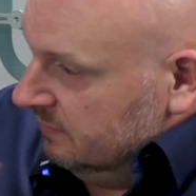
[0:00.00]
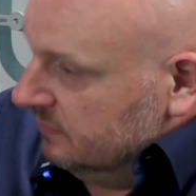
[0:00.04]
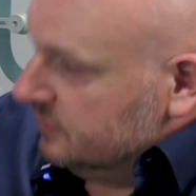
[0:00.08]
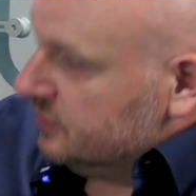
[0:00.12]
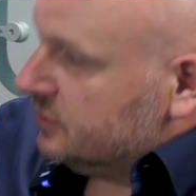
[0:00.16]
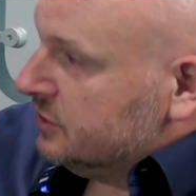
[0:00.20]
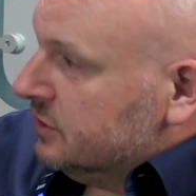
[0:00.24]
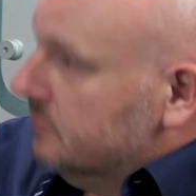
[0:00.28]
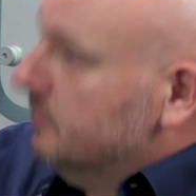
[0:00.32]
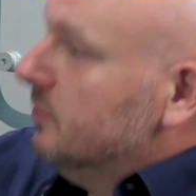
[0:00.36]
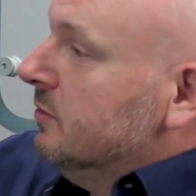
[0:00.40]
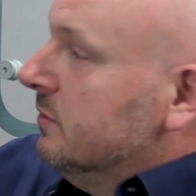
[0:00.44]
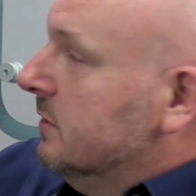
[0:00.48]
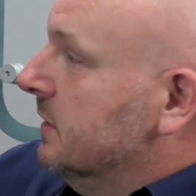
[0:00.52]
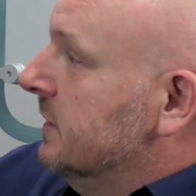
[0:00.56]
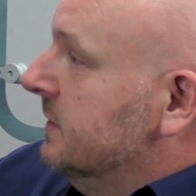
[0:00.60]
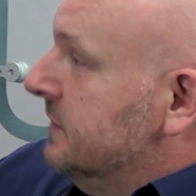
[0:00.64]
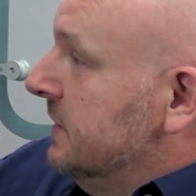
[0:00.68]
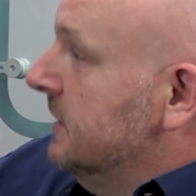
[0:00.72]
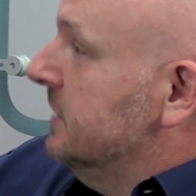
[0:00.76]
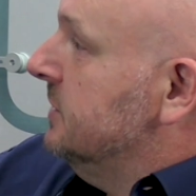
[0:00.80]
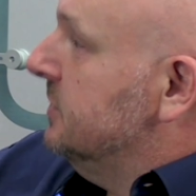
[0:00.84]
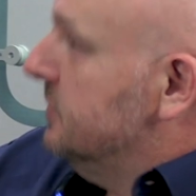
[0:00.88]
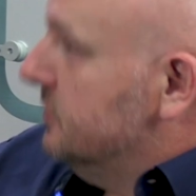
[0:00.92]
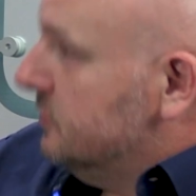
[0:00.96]
some
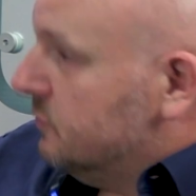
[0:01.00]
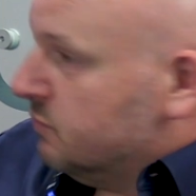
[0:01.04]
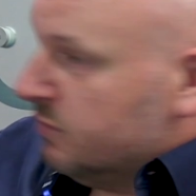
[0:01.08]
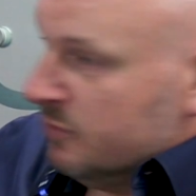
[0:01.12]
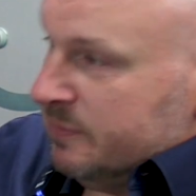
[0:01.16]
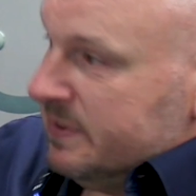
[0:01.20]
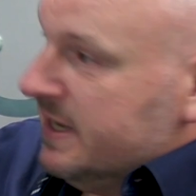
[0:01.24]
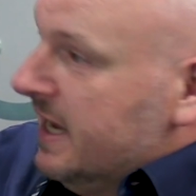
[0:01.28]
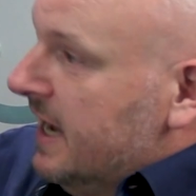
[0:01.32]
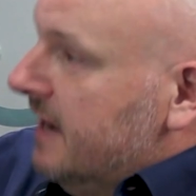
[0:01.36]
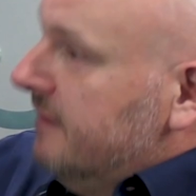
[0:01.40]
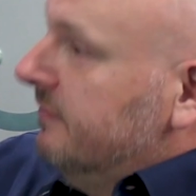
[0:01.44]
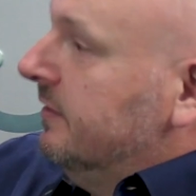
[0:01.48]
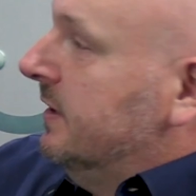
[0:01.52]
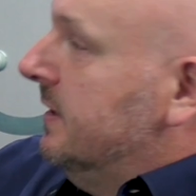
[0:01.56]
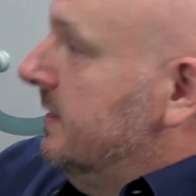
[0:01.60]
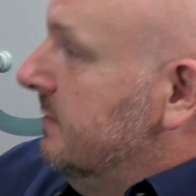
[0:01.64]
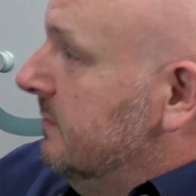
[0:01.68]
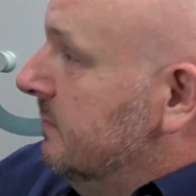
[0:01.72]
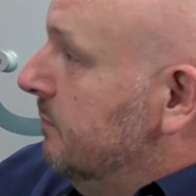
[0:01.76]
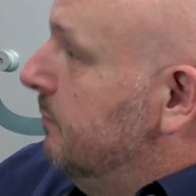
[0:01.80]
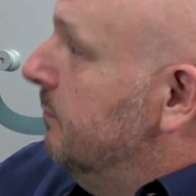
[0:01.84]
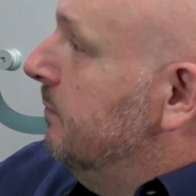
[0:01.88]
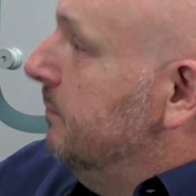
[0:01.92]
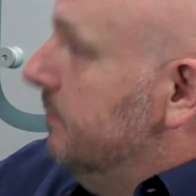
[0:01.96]
organizations will be heavily
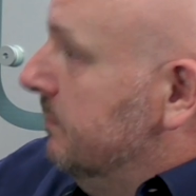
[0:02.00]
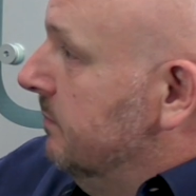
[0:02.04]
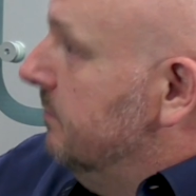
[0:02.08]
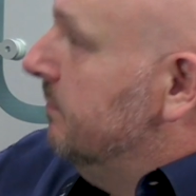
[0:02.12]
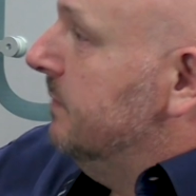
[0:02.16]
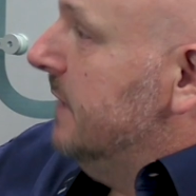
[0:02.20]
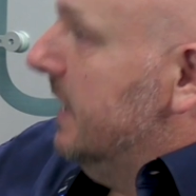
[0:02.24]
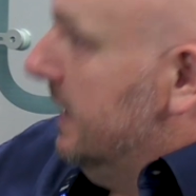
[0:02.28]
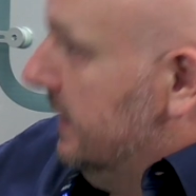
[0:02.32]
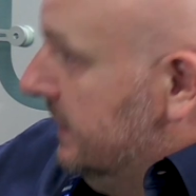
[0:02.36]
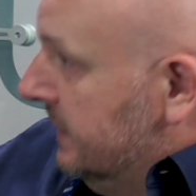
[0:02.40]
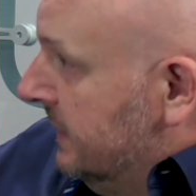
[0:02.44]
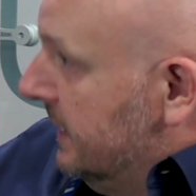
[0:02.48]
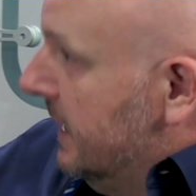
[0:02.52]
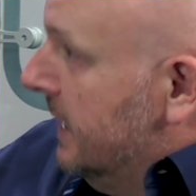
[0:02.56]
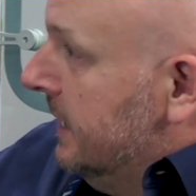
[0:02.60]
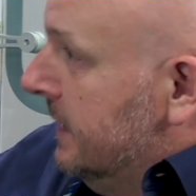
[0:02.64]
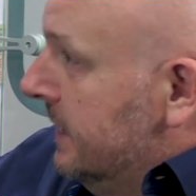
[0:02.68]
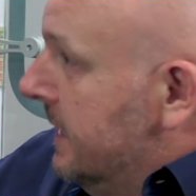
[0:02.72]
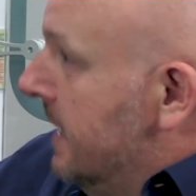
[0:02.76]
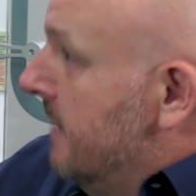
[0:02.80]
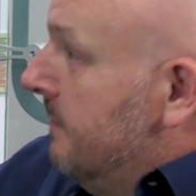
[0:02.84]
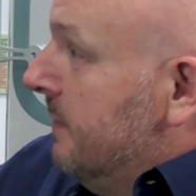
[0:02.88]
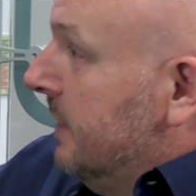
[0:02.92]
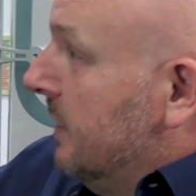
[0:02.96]

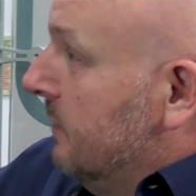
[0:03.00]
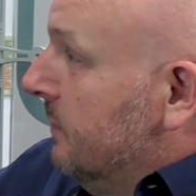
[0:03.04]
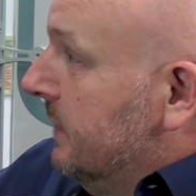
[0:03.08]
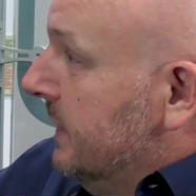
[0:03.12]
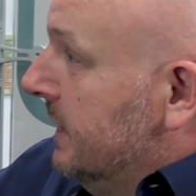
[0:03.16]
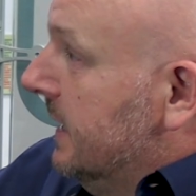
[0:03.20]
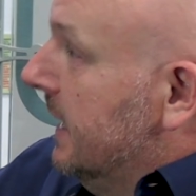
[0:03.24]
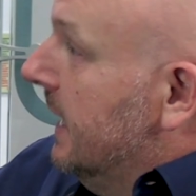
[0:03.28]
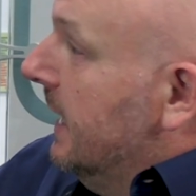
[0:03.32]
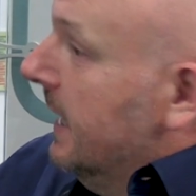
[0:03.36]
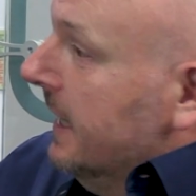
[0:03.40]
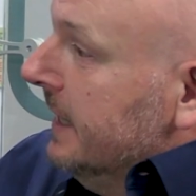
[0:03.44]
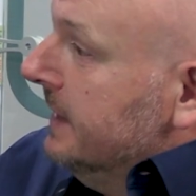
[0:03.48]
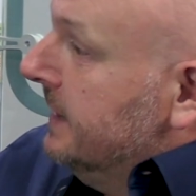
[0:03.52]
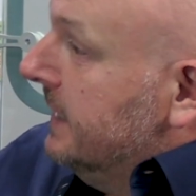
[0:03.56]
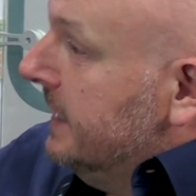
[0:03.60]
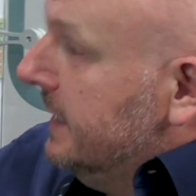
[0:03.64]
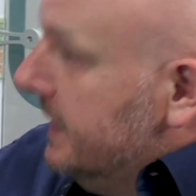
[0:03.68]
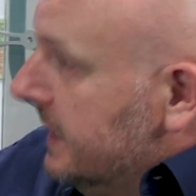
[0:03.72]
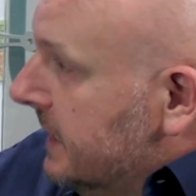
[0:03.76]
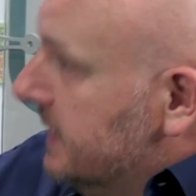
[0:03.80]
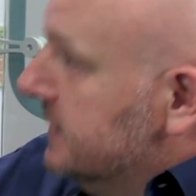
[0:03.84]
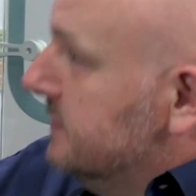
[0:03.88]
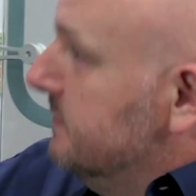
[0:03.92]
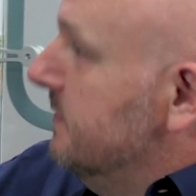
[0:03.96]
endemic with that, and they
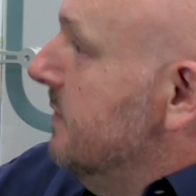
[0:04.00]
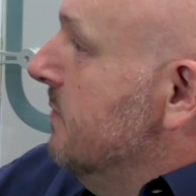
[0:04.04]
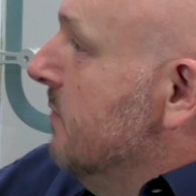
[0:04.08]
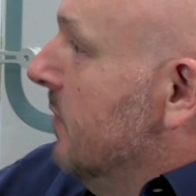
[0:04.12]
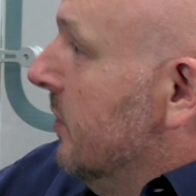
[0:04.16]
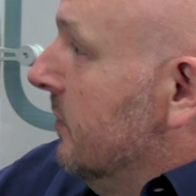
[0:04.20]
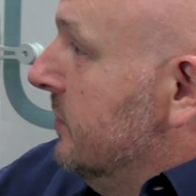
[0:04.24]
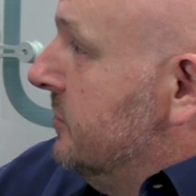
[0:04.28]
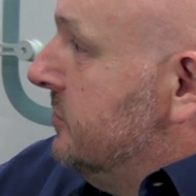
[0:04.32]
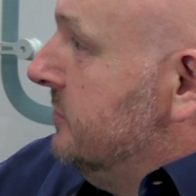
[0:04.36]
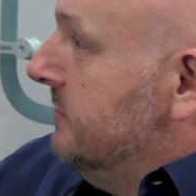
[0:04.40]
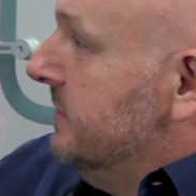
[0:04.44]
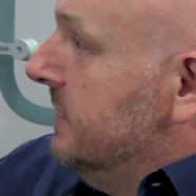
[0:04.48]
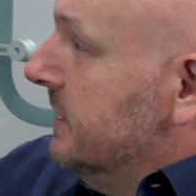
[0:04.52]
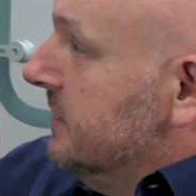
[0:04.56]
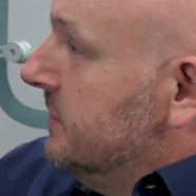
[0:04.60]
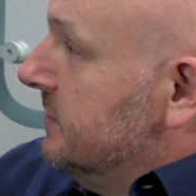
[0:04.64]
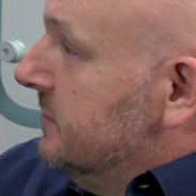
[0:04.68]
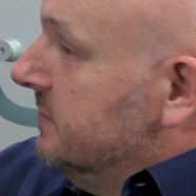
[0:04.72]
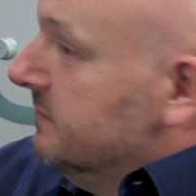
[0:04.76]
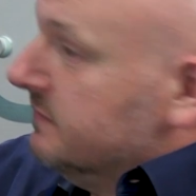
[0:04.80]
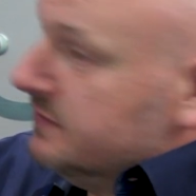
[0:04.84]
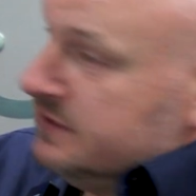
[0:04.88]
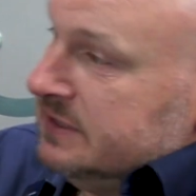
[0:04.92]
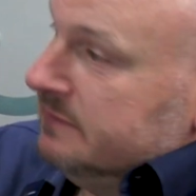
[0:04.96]
need to be monitoring that
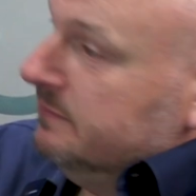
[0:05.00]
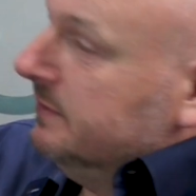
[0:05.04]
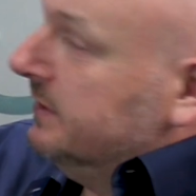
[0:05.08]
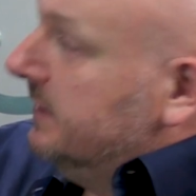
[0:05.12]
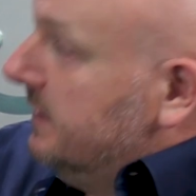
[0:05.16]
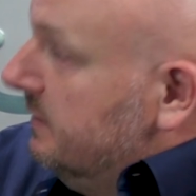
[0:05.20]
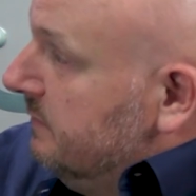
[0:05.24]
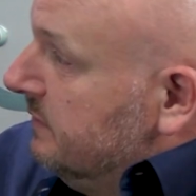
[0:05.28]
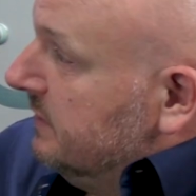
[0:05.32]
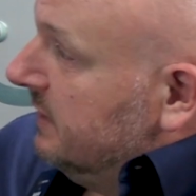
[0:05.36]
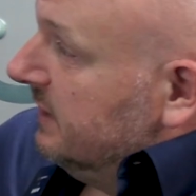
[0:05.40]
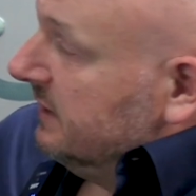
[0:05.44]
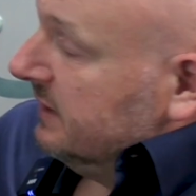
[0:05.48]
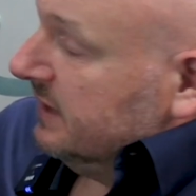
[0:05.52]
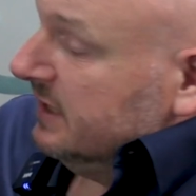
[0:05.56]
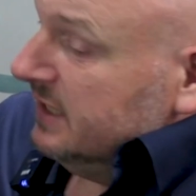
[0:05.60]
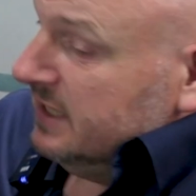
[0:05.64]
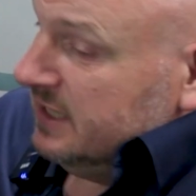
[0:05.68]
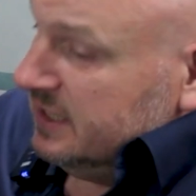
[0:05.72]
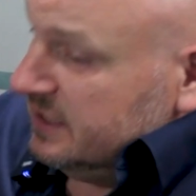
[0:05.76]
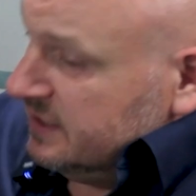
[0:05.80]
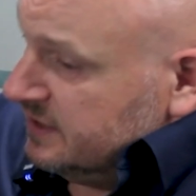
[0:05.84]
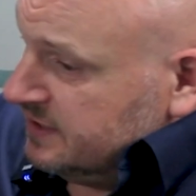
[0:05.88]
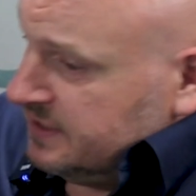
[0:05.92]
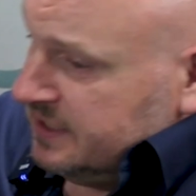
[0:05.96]
stuff. Similarly with like
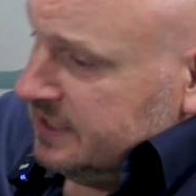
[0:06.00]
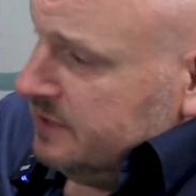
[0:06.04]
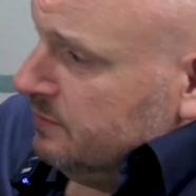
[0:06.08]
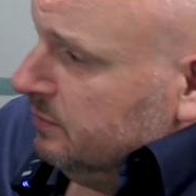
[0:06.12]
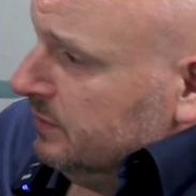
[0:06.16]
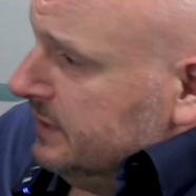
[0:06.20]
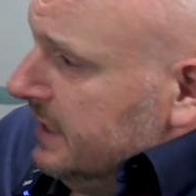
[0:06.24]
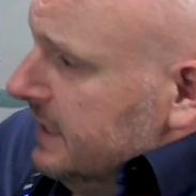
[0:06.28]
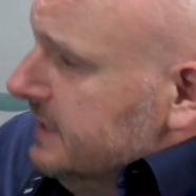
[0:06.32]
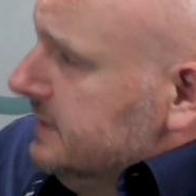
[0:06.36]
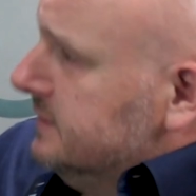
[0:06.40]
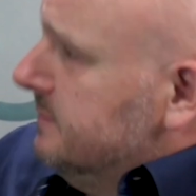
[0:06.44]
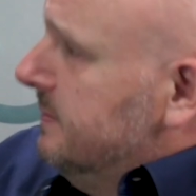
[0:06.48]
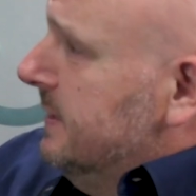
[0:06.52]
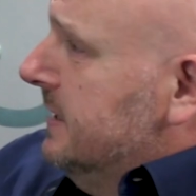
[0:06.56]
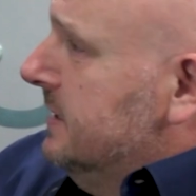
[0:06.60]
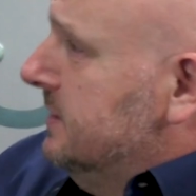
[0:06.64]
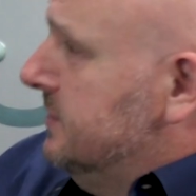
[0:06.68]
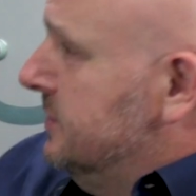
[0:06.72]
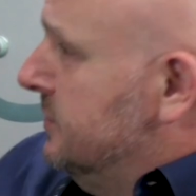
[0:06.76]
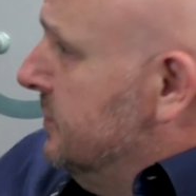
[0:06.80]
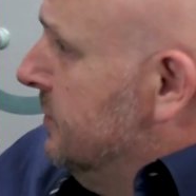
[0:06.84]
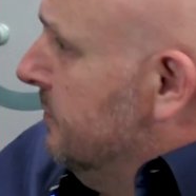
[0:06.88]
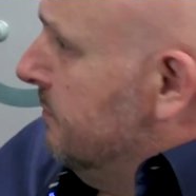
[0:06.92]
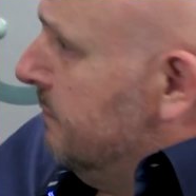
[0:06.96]
SQL
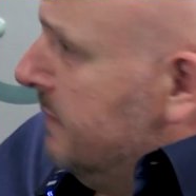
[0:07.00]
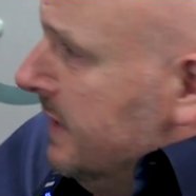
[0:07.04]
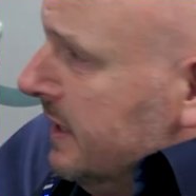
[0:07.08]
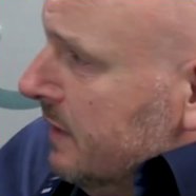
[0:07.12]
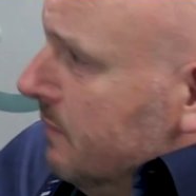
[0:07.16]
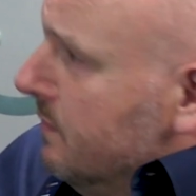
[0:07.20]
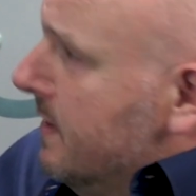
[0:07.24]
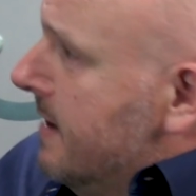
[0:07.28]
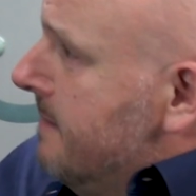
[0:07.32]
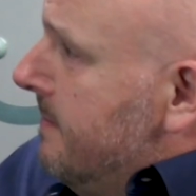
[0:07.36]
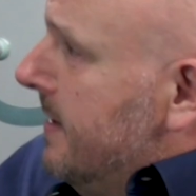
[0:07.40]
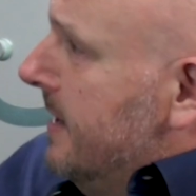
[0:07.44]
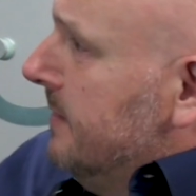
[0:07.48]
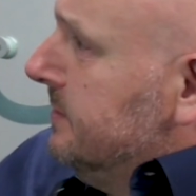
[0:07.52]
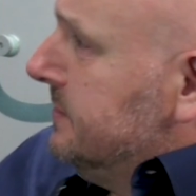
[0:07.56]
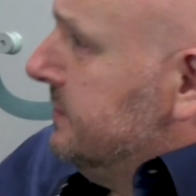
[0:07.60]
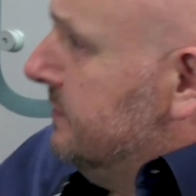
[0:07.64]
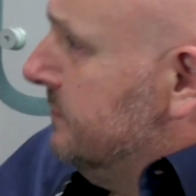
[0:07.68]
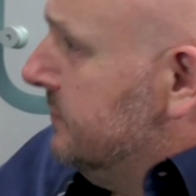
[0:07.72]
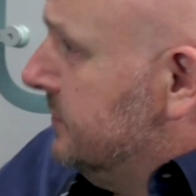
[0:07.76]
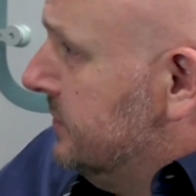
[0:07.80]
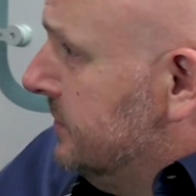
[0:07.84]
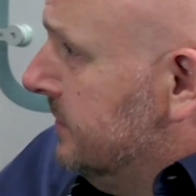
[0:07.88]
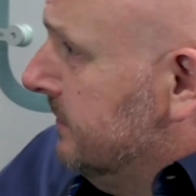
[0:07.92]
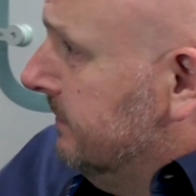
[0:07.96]
databases or big web apps
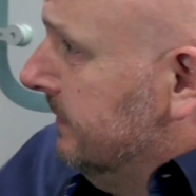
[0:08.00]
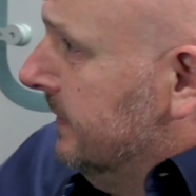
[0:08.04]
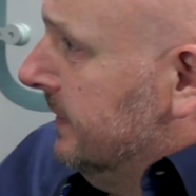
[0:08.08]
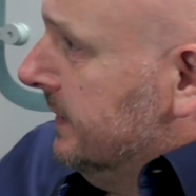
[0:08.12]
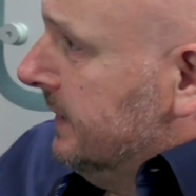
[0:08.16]
and stuff